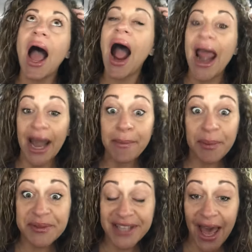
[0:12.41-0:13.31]
And I'm
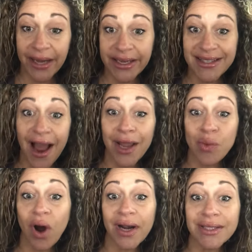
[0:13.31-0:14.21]
upset because I
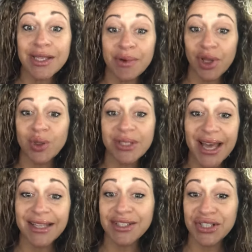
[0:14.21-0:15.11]
wanted some of those
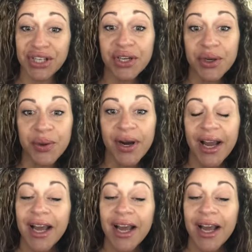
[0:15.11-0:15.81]
sets too.